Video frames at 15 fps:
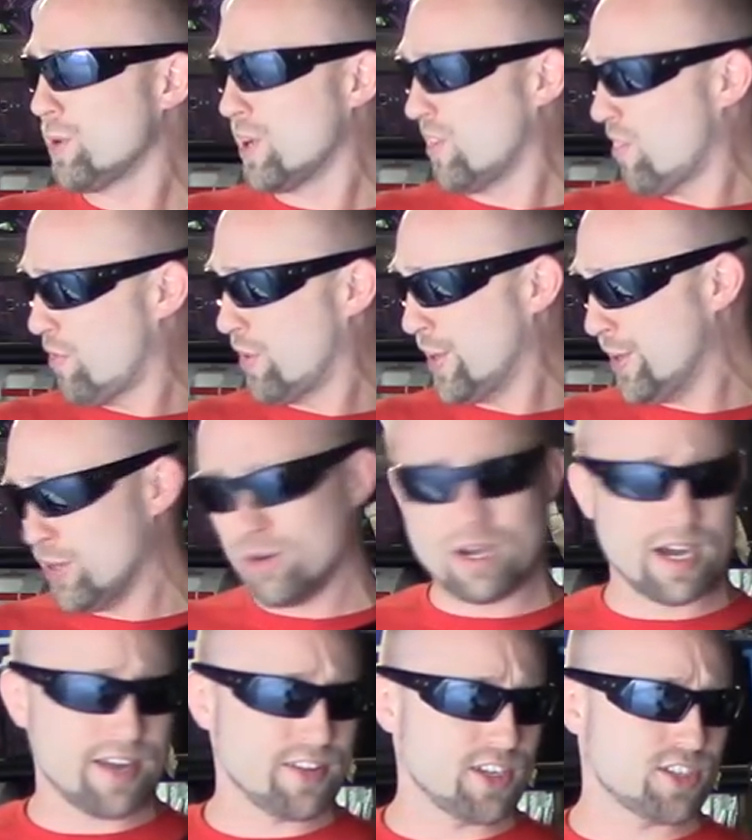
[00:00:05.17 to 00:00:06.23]
bit of a video
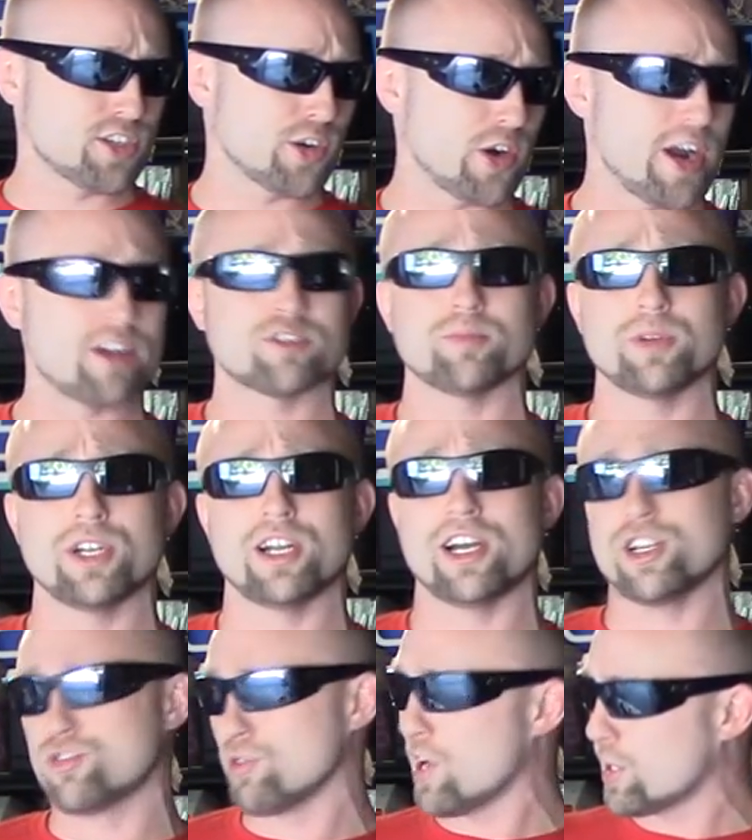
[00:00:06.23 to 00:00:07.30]
on this Craftsman
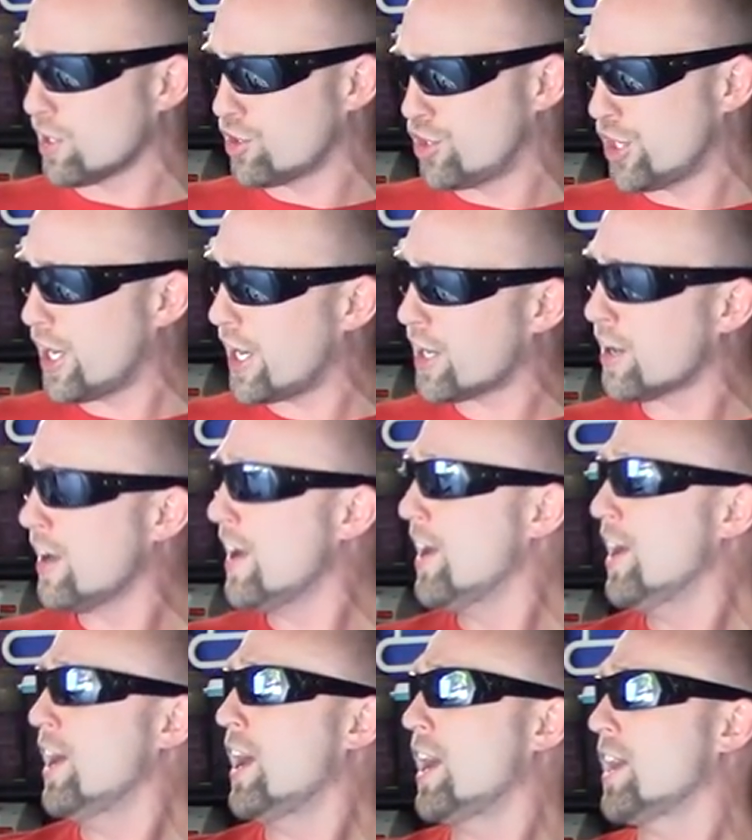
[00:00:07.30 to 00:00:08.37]
hydraulic jack
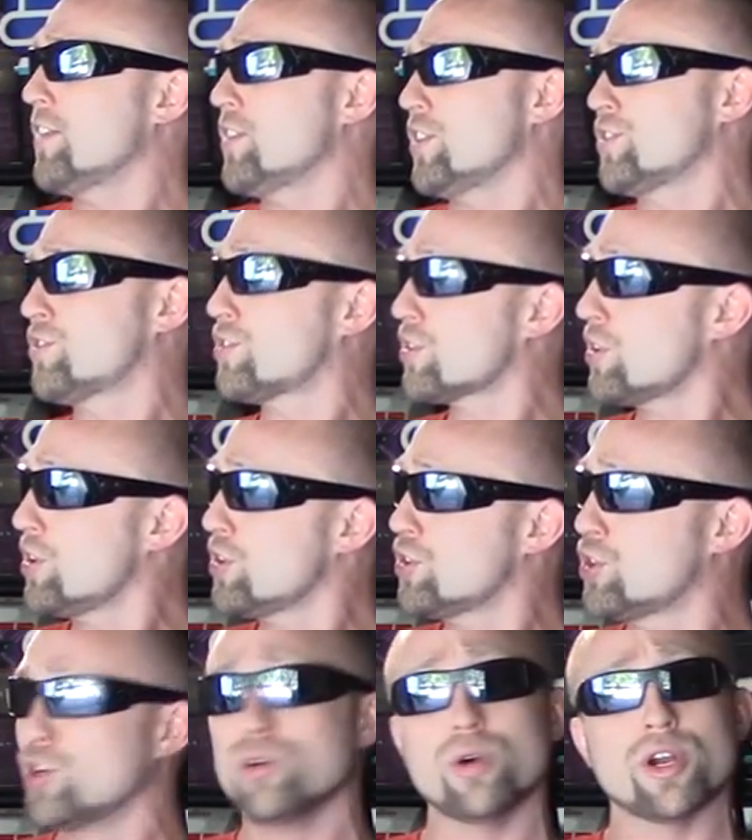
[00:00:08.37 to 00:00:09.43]
and this
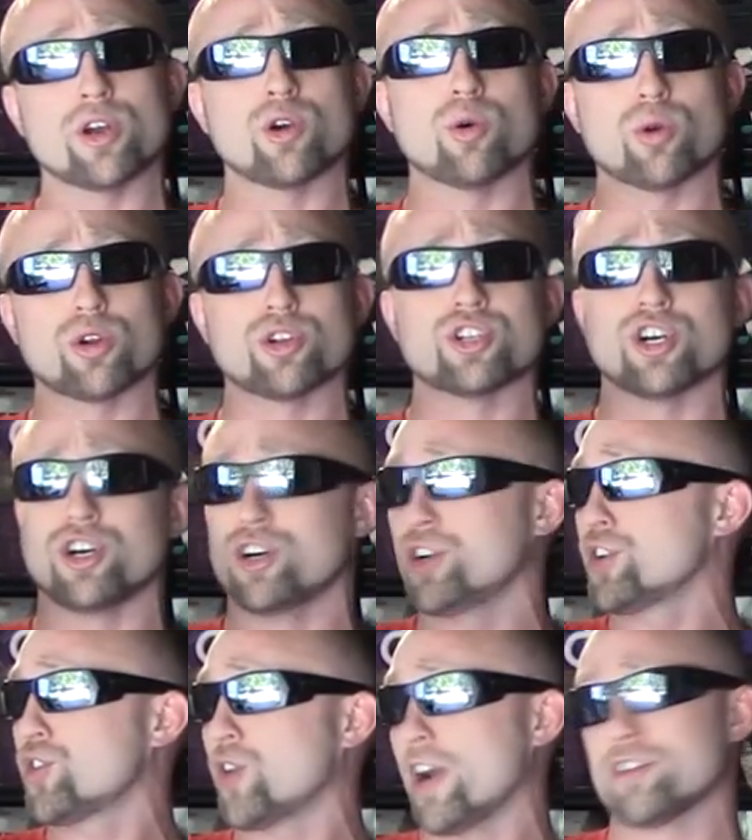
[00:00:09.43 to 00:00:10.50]
2¼
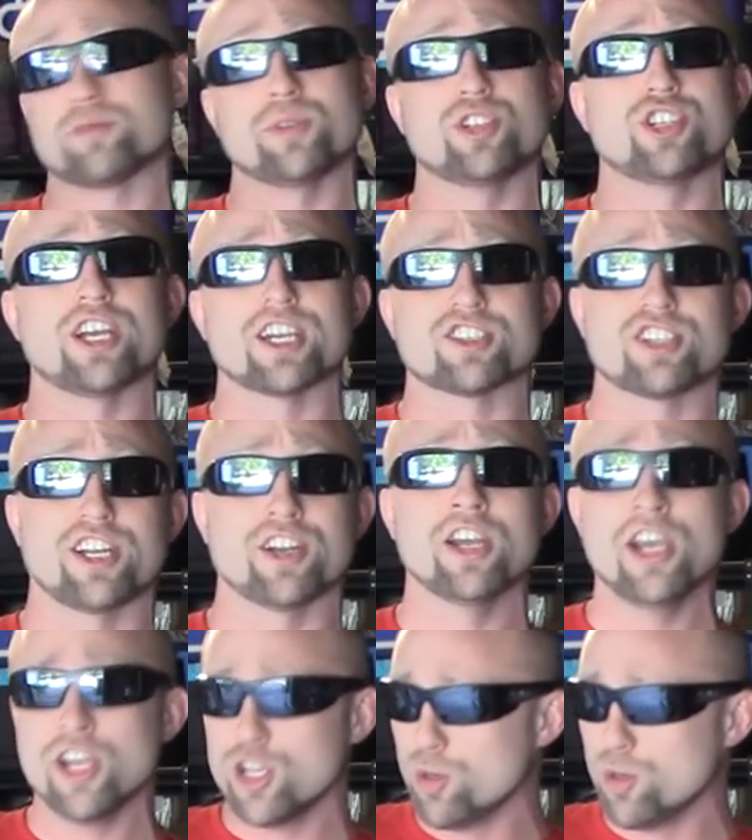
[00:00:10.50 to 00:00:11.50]
ton Craftsman jack stand.